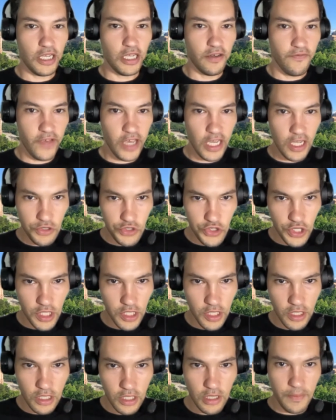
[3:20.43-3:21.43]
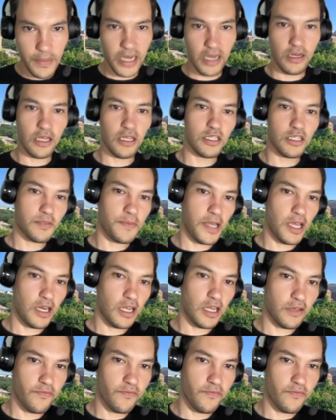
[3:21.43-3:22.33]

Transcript: invasion and about a Hispanic